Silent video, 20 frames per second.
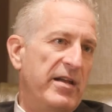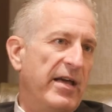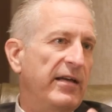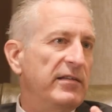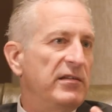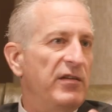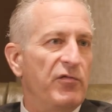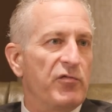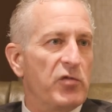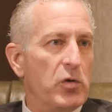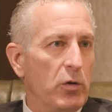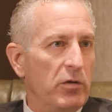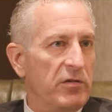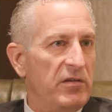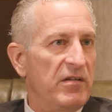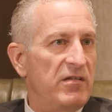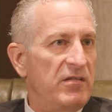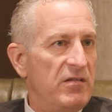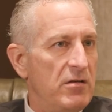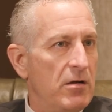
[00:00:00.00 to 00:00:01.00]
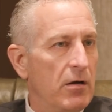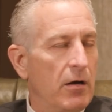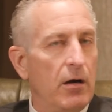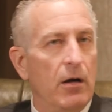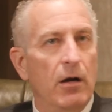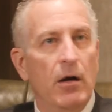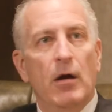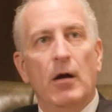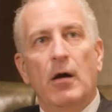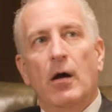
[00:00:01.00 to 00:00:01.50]
a negative growth this
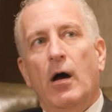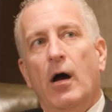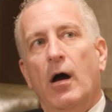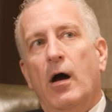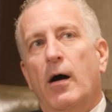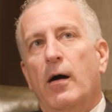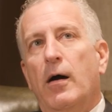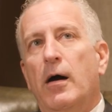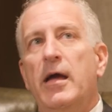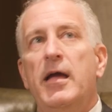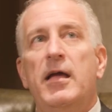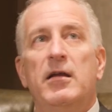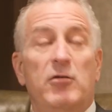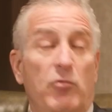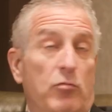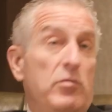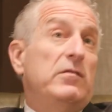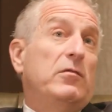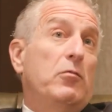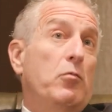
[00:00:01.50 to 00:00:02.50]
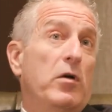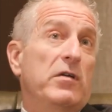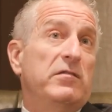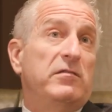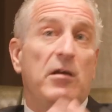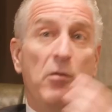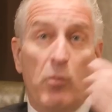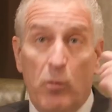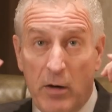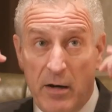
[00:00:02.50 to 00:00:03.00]
year, and the reason was
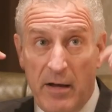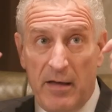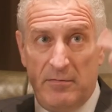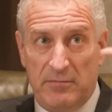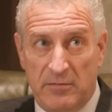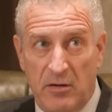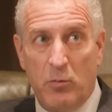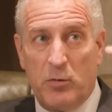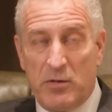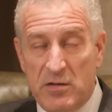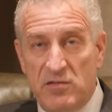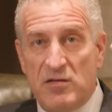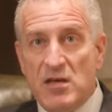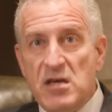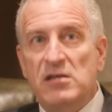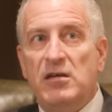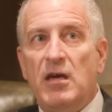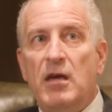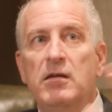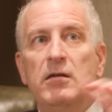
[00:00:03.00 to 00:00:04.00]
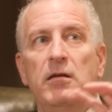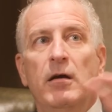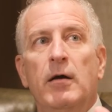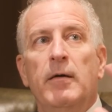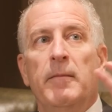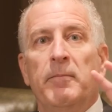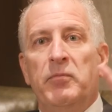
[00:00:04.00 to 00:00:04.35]
they were thinking